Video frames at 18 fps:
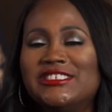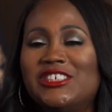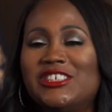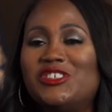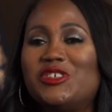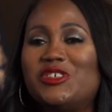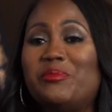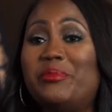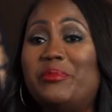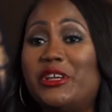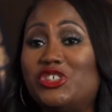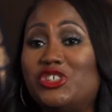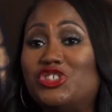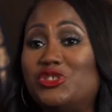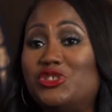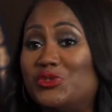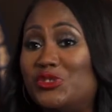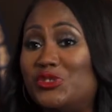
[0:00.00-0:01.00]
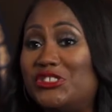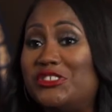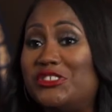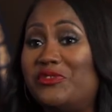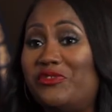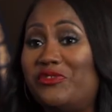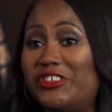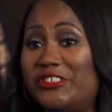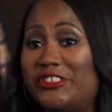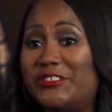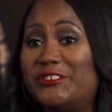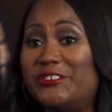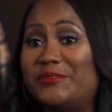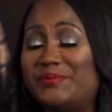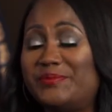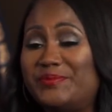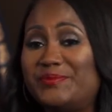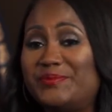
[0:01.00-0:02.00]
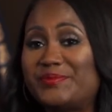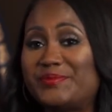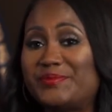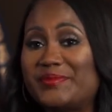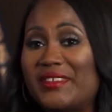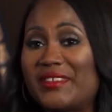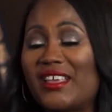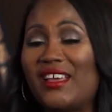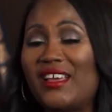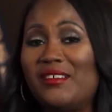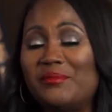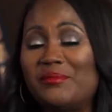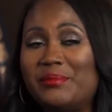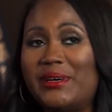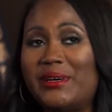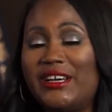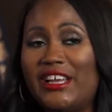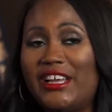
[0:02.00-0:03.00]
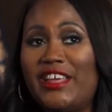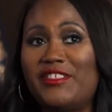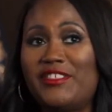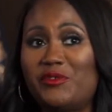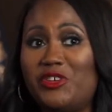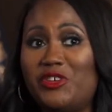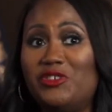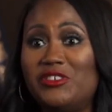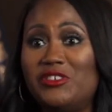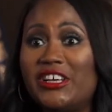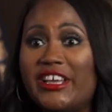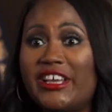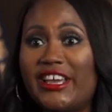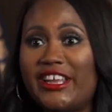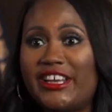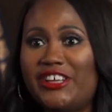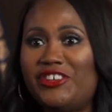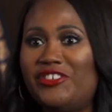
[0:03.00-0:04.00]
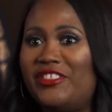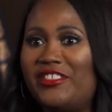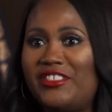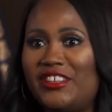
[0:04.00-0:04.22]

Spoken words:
those are big shoes to fill. But, and then when you look at it, you